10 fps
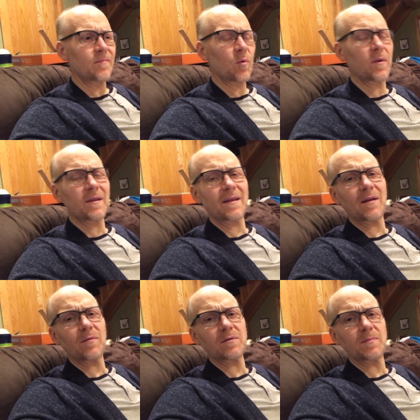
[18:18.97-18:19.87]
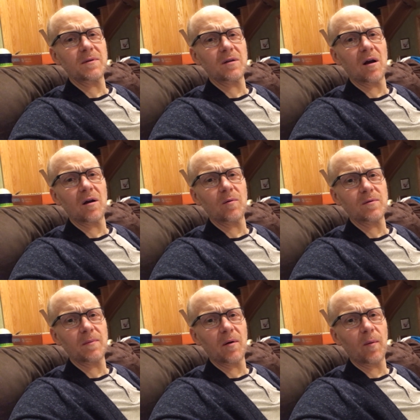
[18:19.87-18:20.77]
one thing that was bizarre
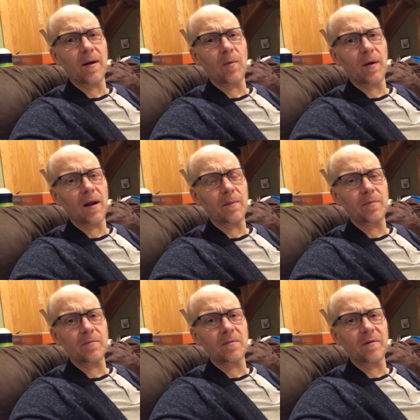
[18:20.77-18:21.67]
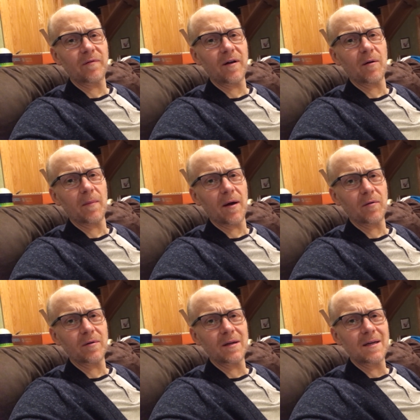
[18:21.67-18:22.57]
was my weight went up a fair
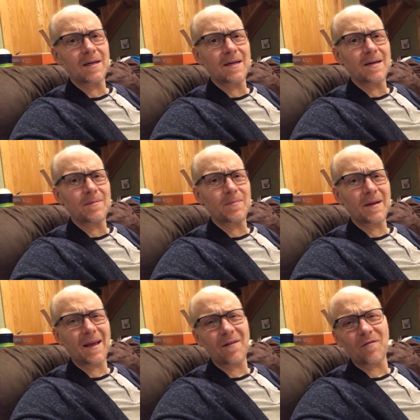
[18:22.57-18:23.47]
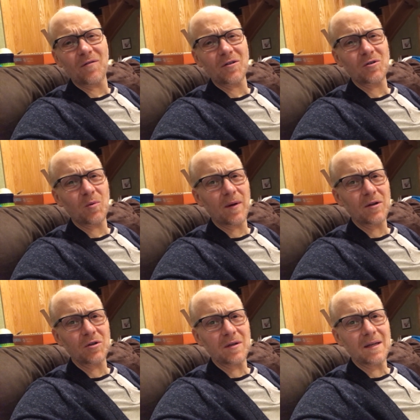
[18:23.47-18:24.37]
amount. But again,
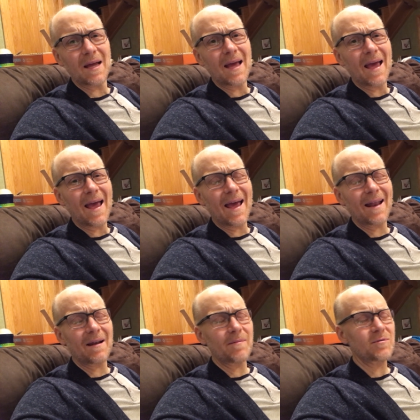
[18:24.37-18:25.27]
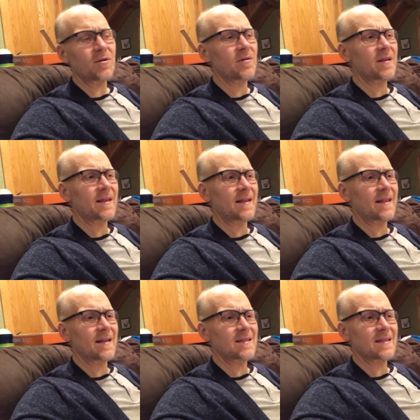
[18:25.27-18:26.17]
fluctuation. And I'm starting to think
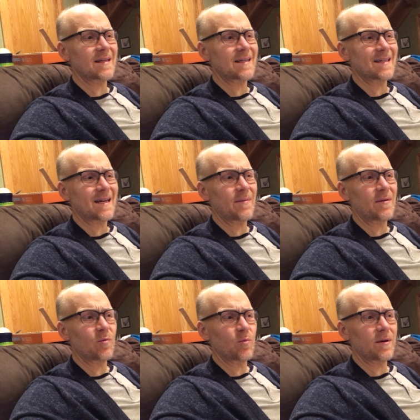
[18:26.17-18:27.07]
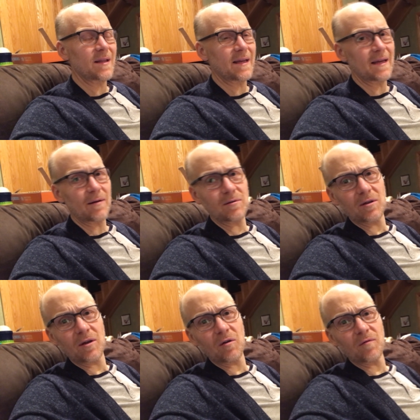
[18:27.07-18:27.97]
that it's like, I mean, really, I was
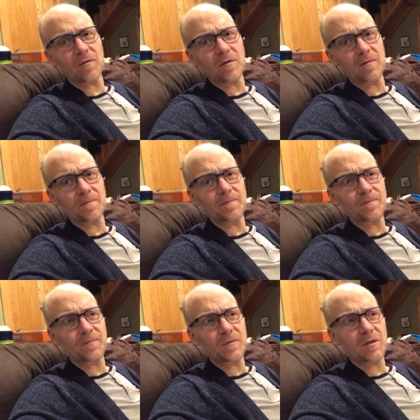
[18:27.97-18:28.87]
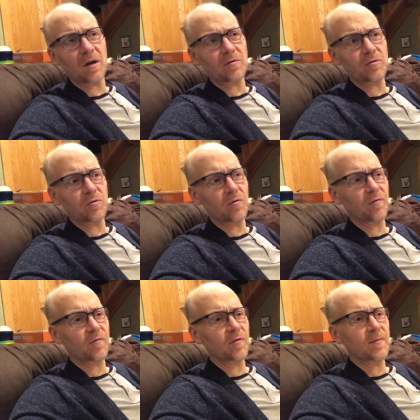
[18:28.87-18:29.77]
looking over Dr. Joel
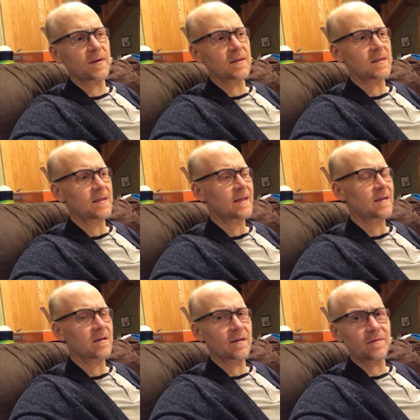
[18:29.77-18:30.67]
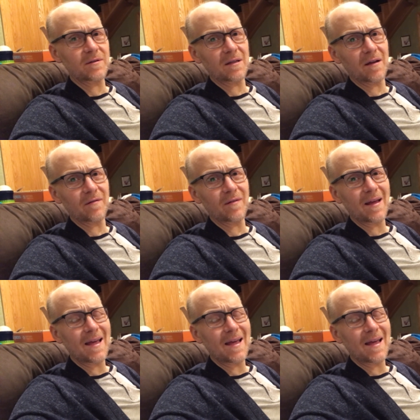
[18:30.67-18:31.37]
Furman's Eat to Live stuff.